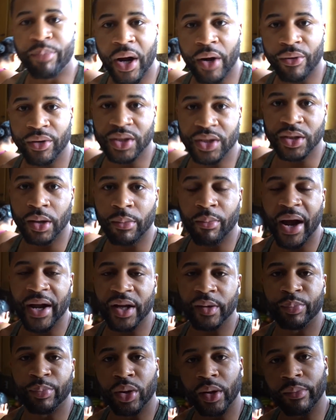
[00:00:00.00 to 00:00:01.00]
eat berries.
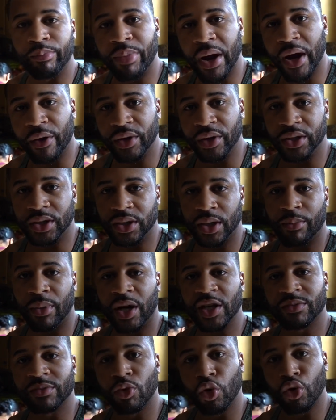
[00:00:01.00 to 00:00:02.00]
Somebody put berries in
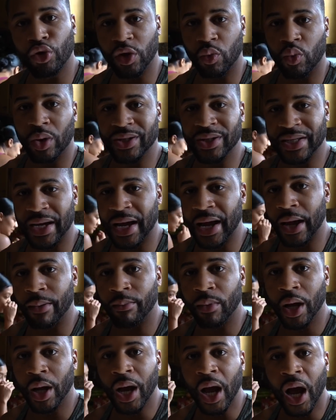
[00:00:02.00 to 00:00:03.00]
my smoothie one
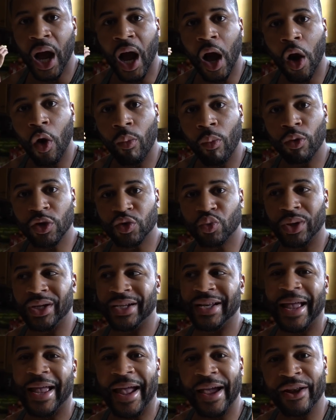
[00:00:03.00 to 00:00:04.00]
time. I almost went
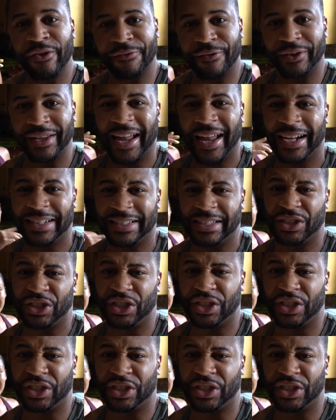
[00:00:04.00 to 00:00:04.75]
in an anaphylactic